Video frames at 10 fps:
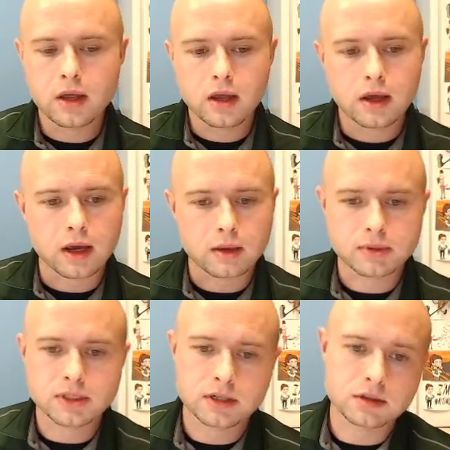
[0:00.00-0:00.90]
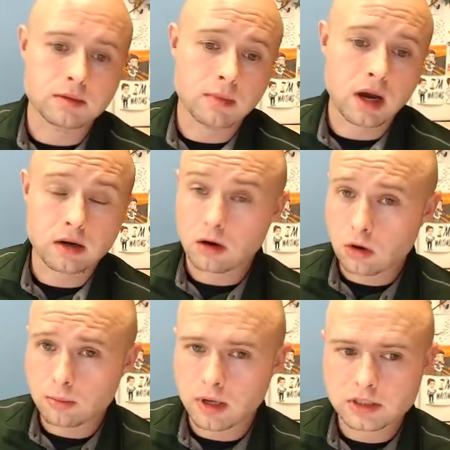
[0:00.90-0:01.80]
and potentially mine a
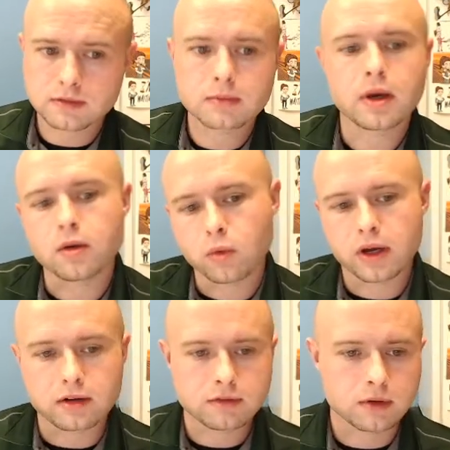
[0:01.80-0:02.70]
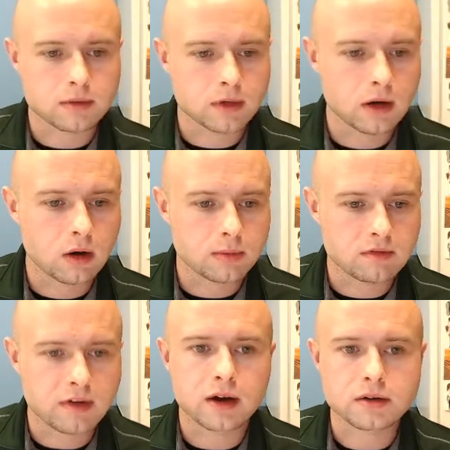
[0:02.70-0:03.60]
whole bunch of them and waiting for them to go up in
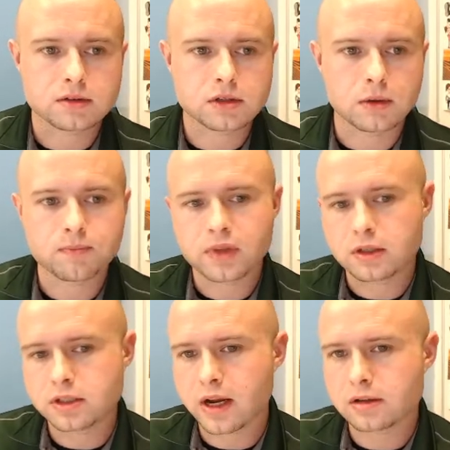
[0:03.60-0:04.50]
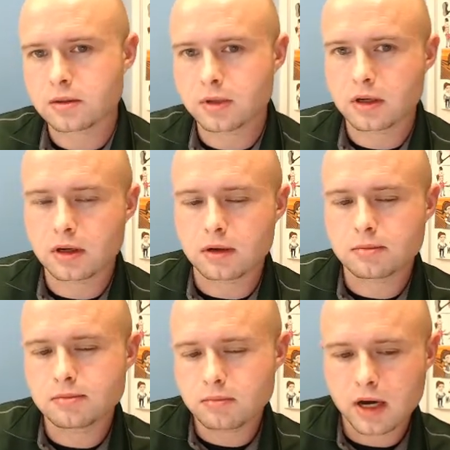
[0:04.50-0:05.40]
value. So check out some of the
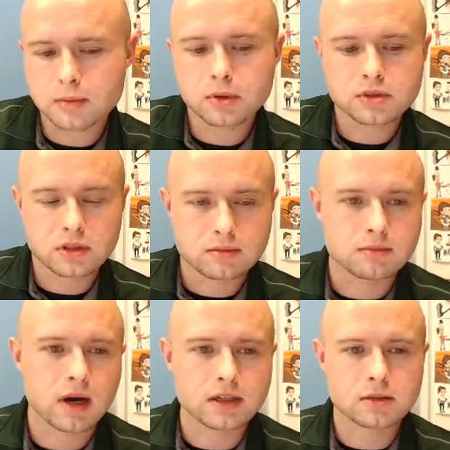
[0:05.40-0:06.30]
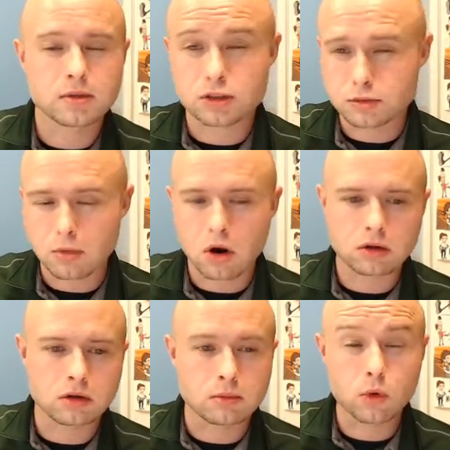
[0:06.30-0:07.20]
mining pools that mine some of the
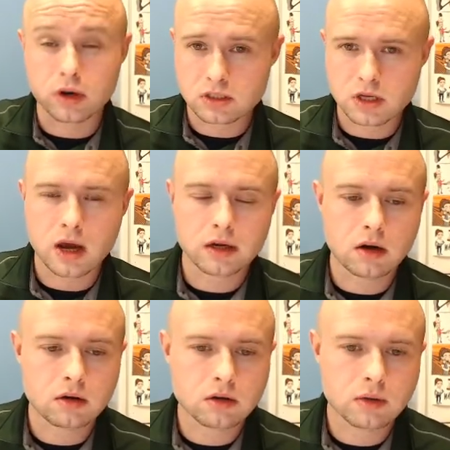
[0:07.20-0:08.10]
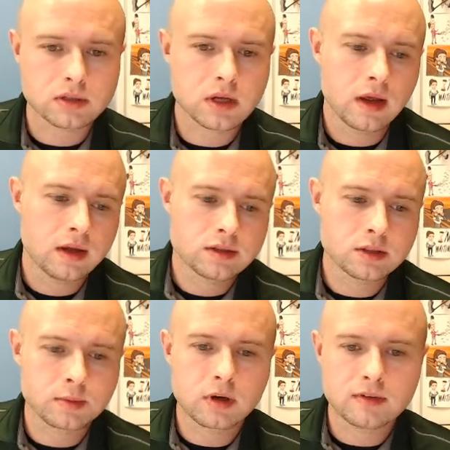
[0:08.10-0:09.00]
smaller or more exotic altcoins.
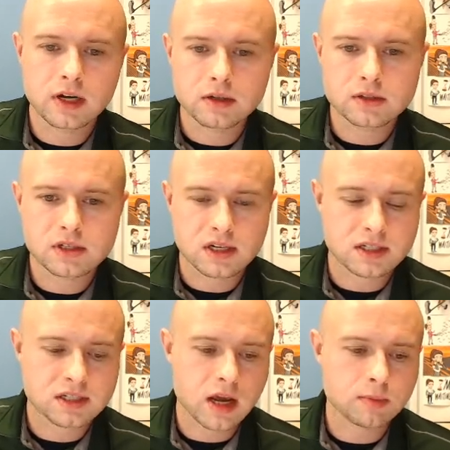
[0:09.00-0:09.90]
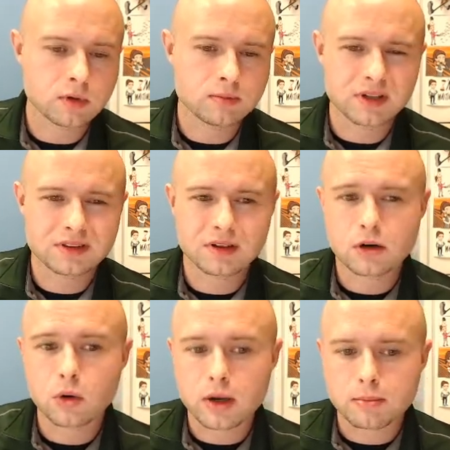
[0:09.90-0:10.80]
Supernova I use as an example, but they're
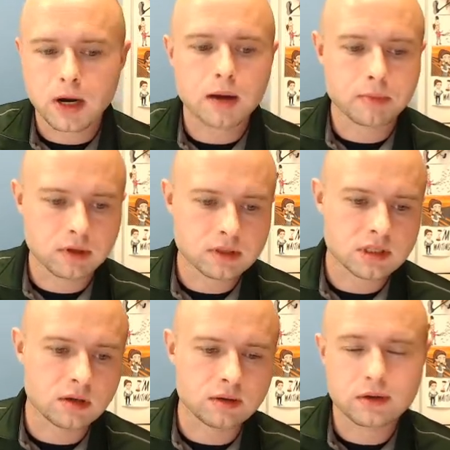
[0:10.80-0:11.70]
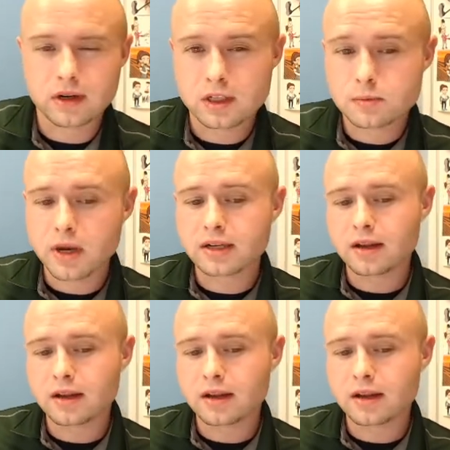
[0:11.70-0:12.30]
quite popular, so you can expect